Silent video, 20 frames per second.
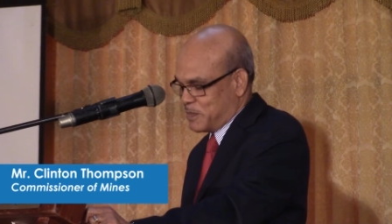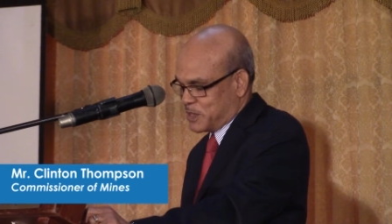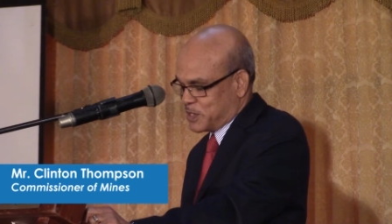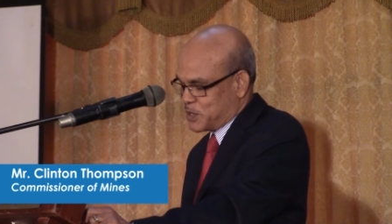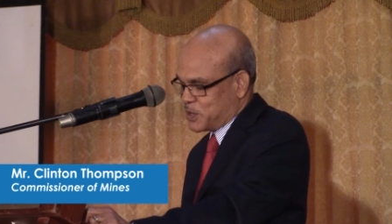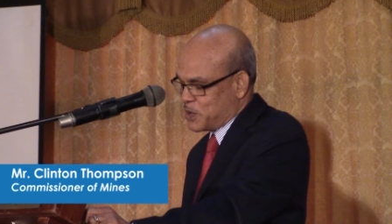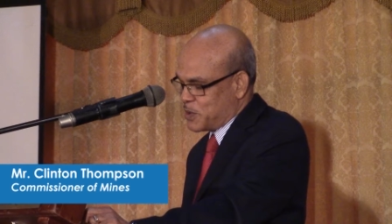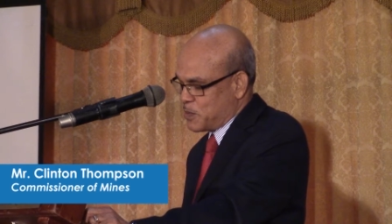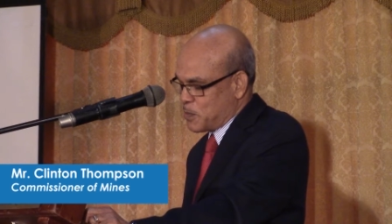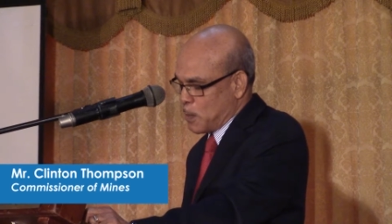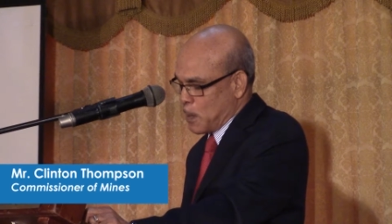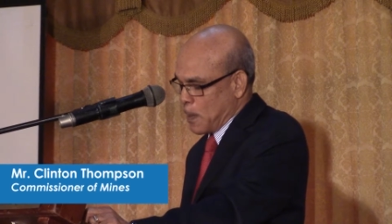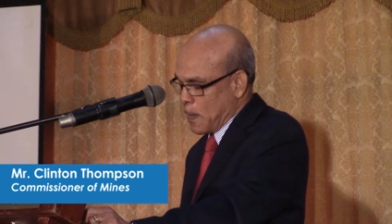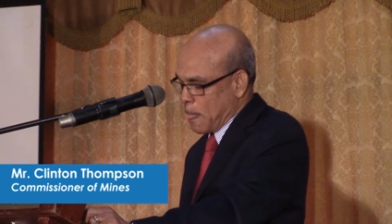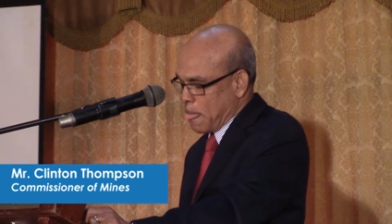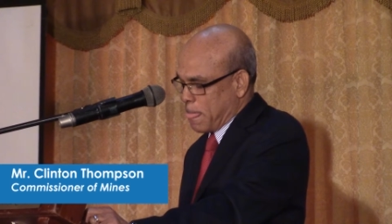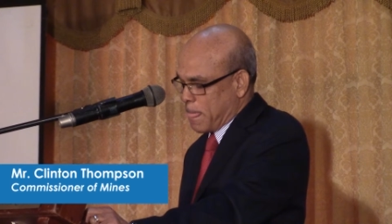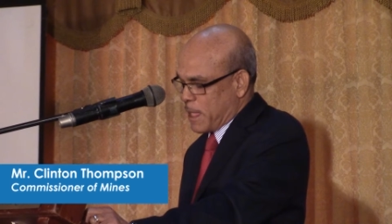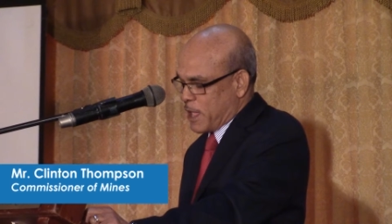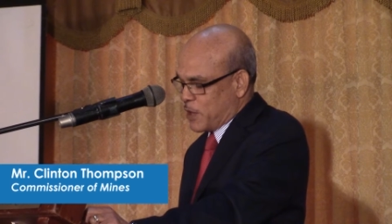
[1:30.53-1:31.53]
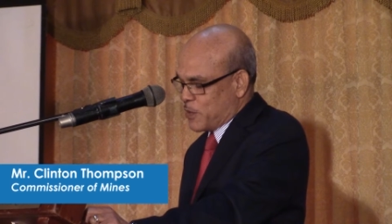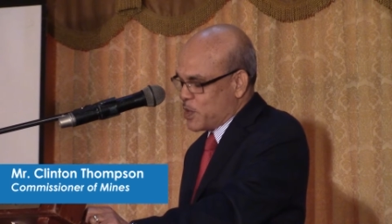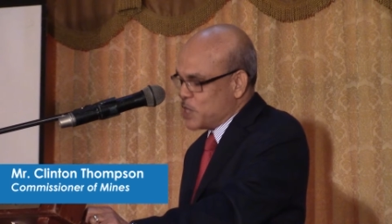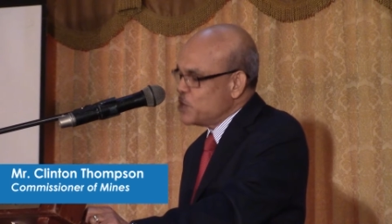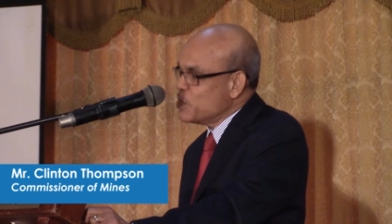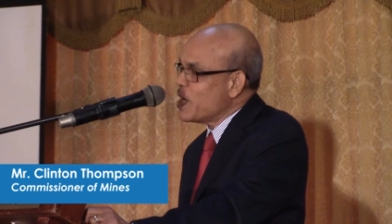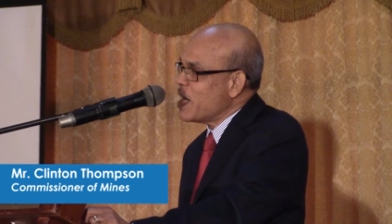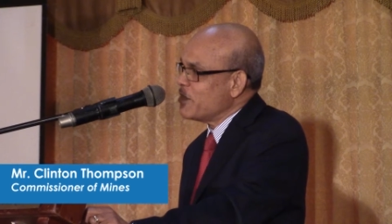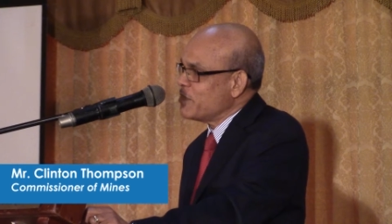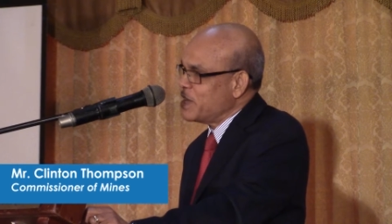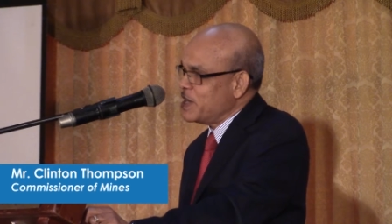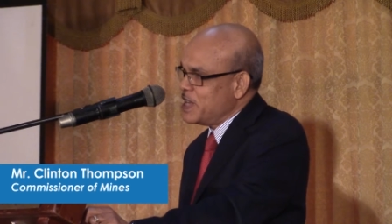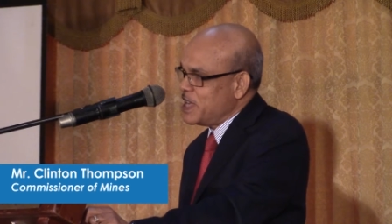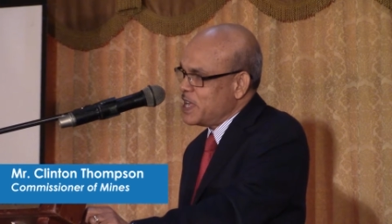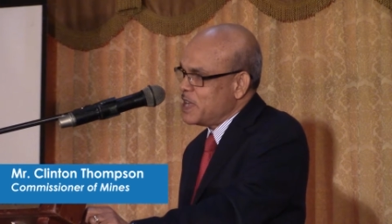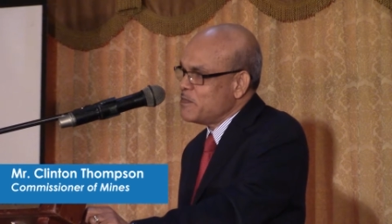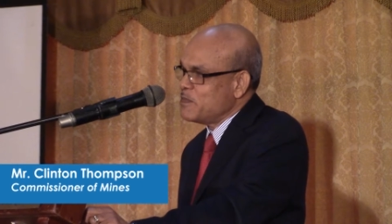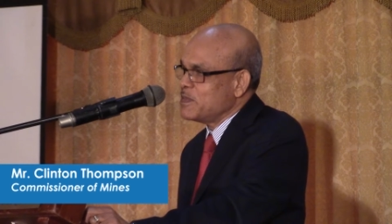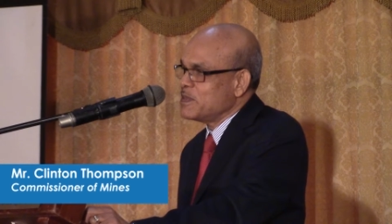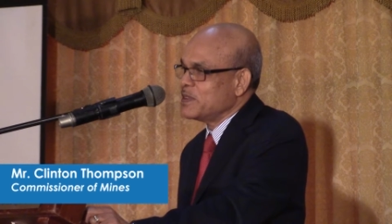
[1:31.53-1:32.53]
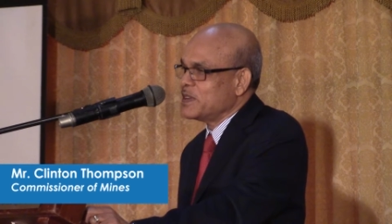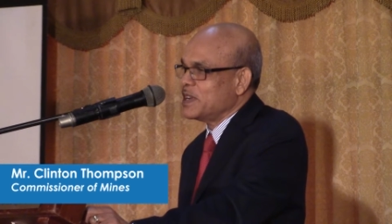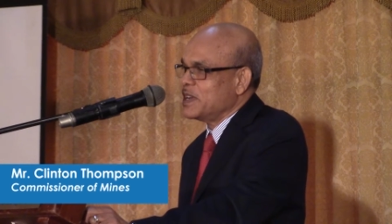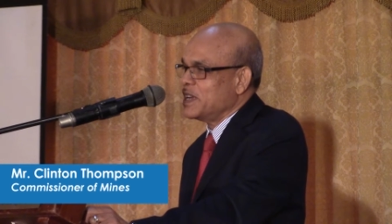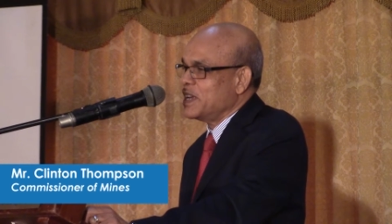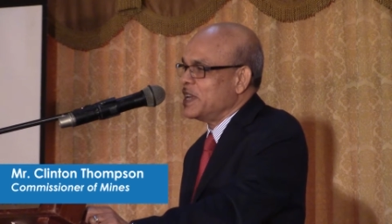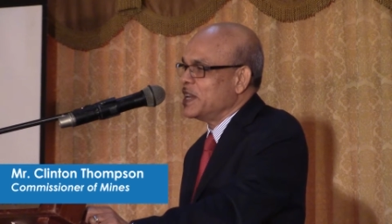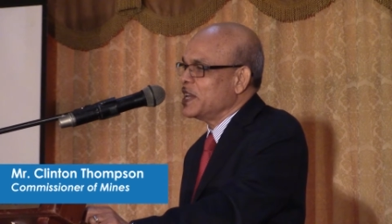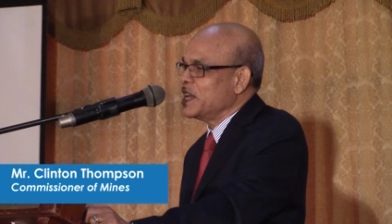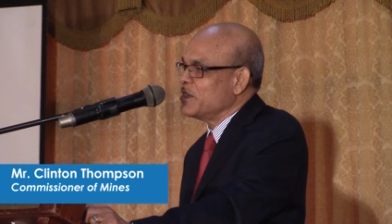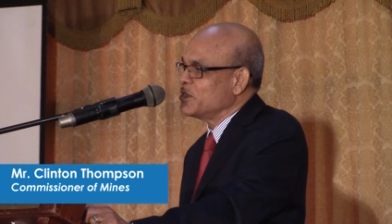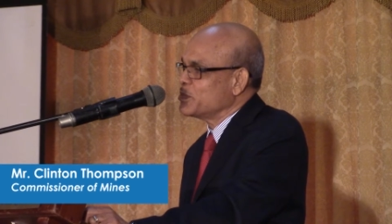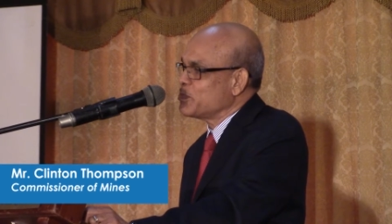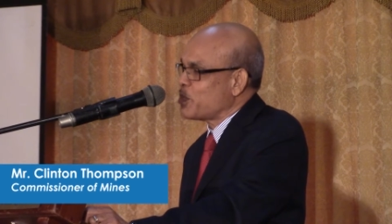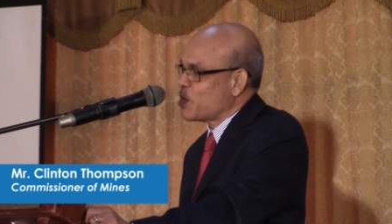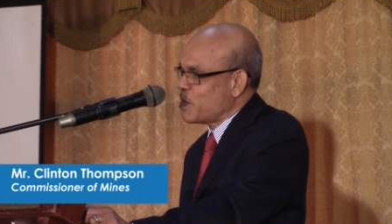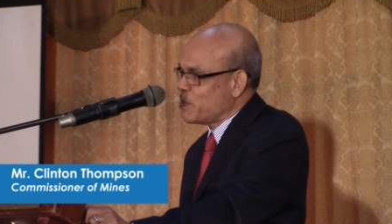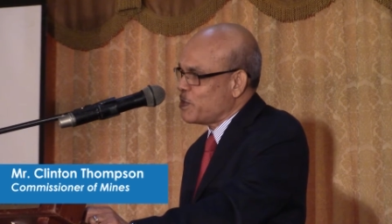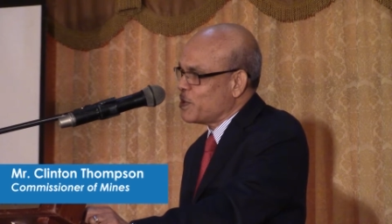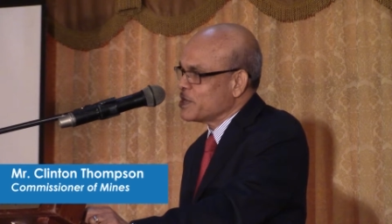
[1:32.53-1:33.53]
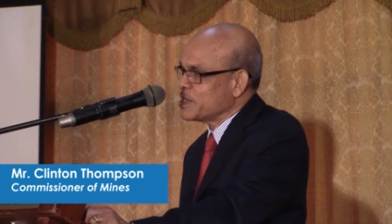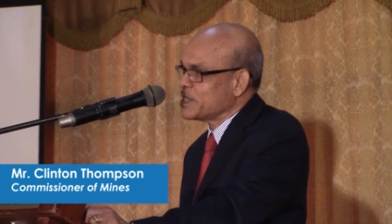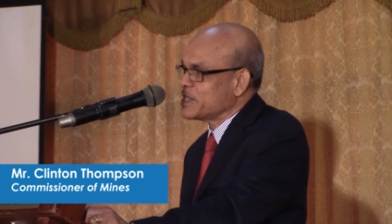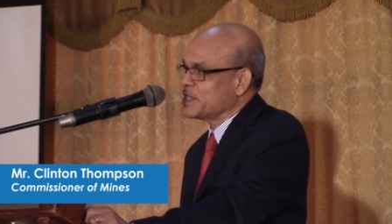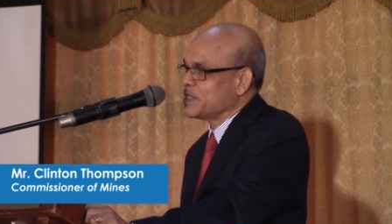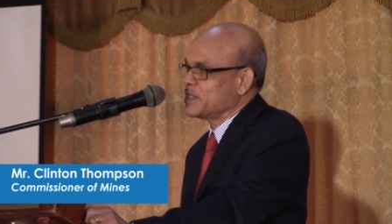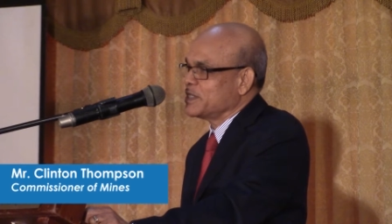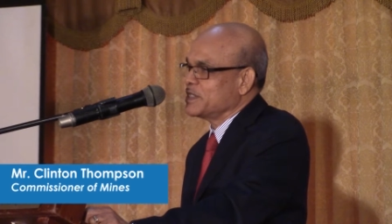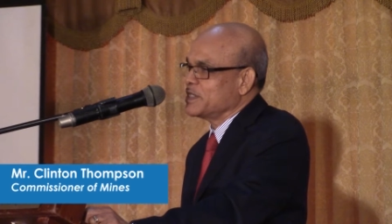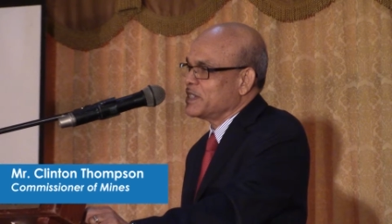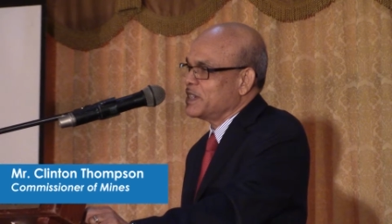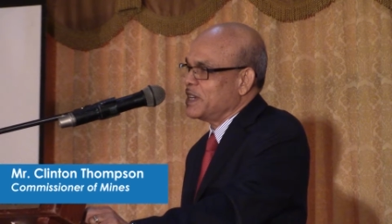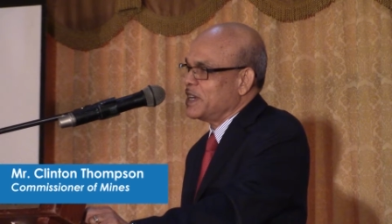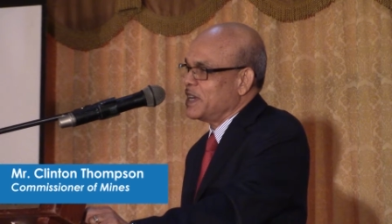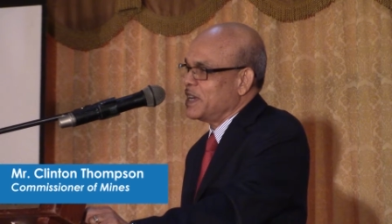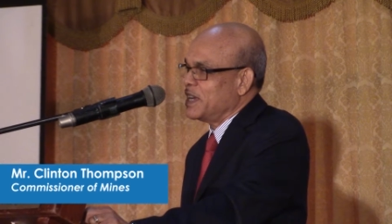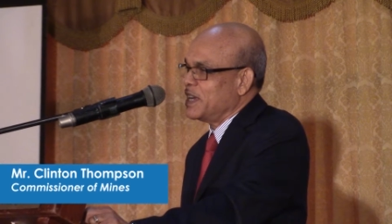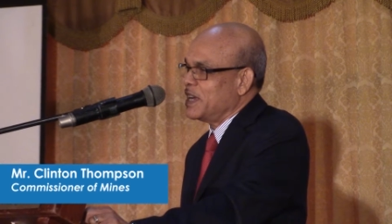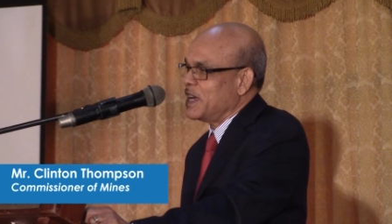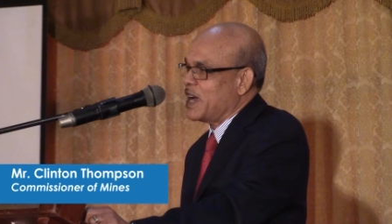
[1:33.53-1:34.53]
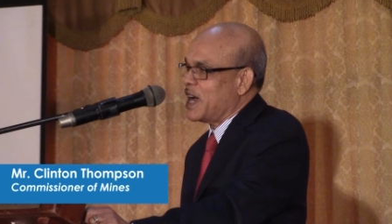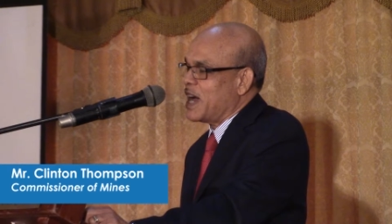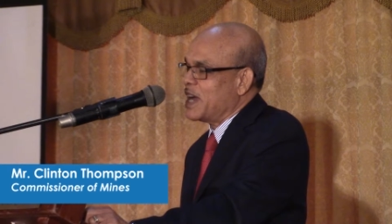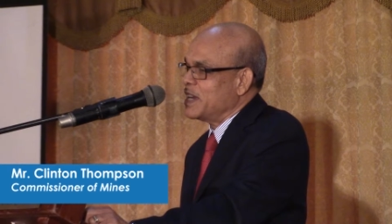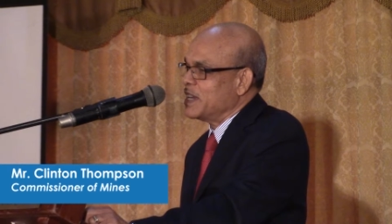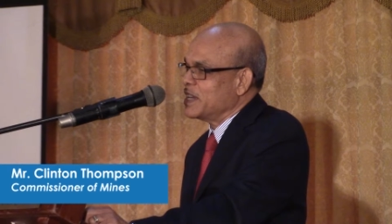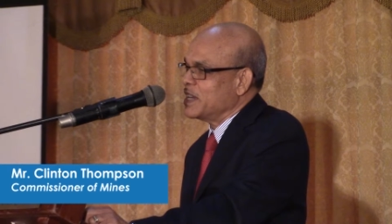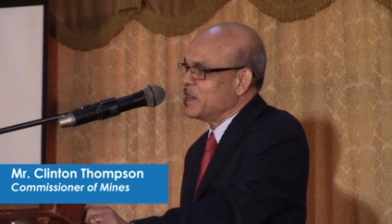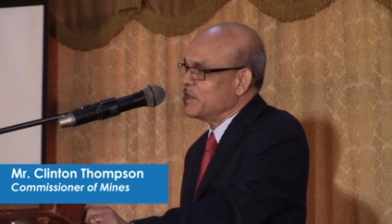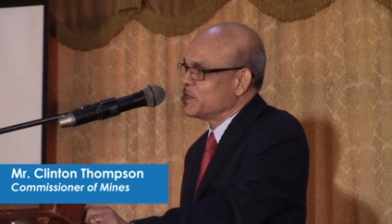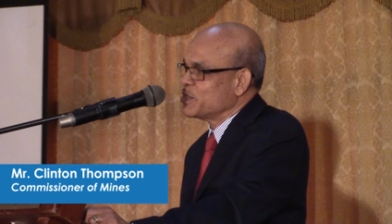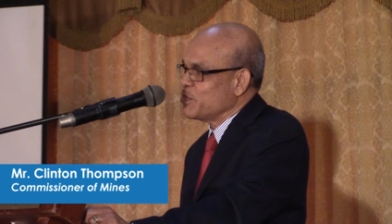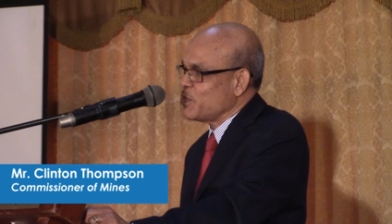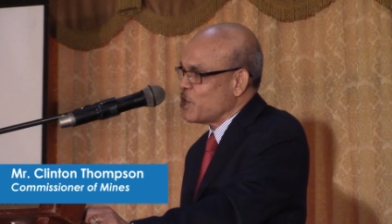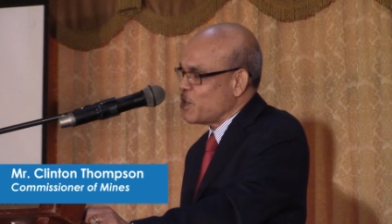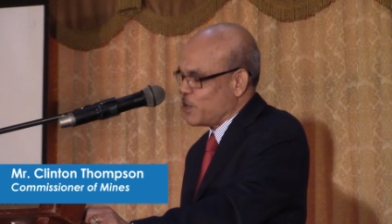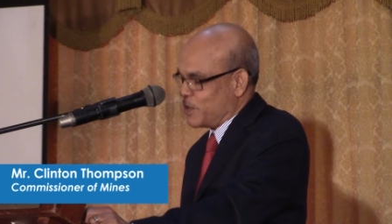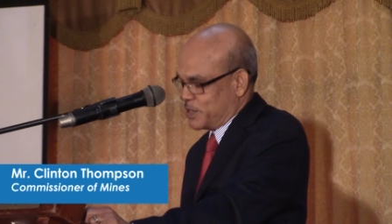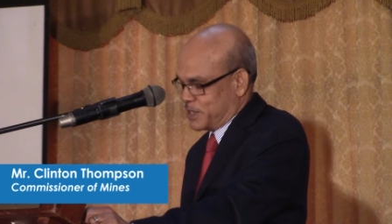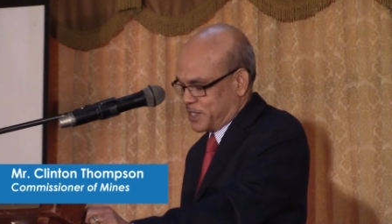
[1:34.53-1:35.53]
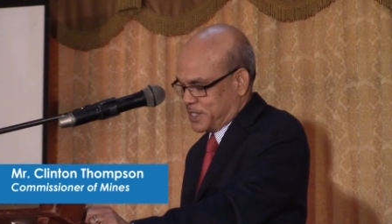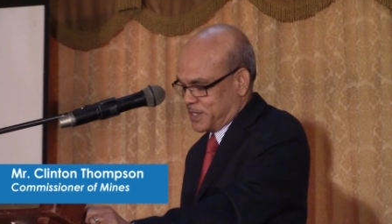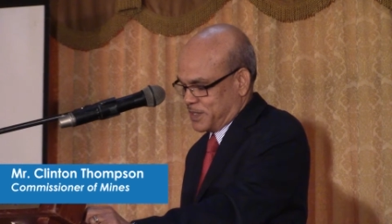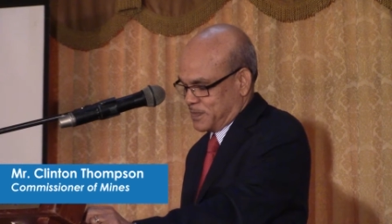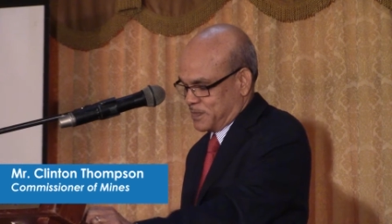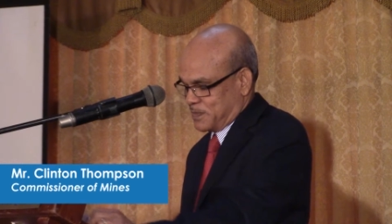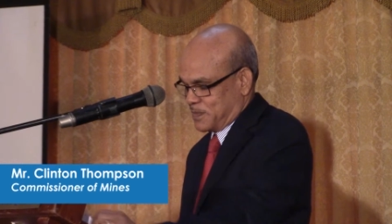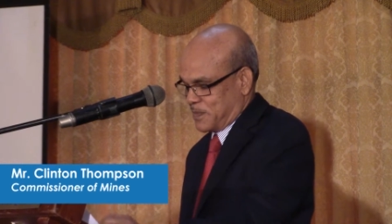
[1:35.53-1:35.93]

So when you have a name, it gives purpose and it gives focus.